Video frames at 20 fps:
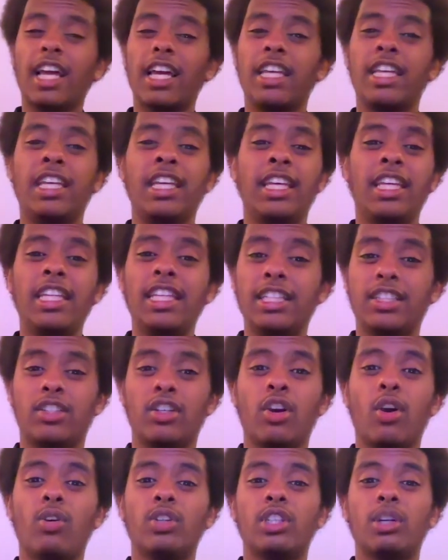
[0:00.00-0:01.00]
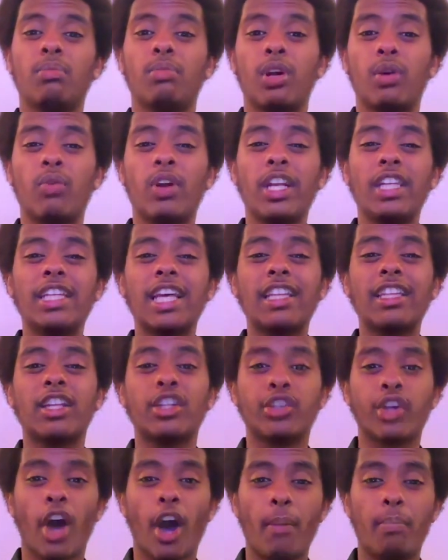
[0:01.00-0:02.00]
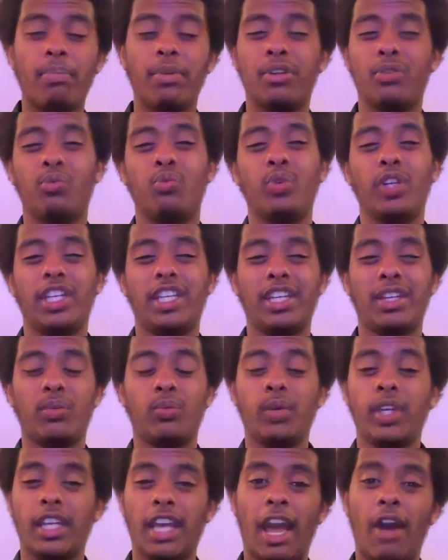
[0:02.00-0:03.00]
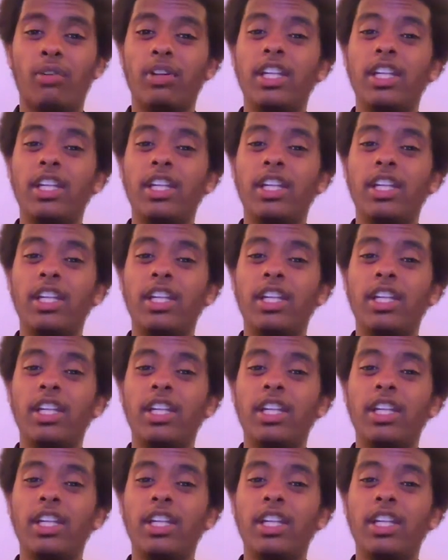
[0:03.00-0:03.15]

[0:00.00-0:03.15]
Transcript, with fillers: He needs to go somewhere where he's at the top in week in week out.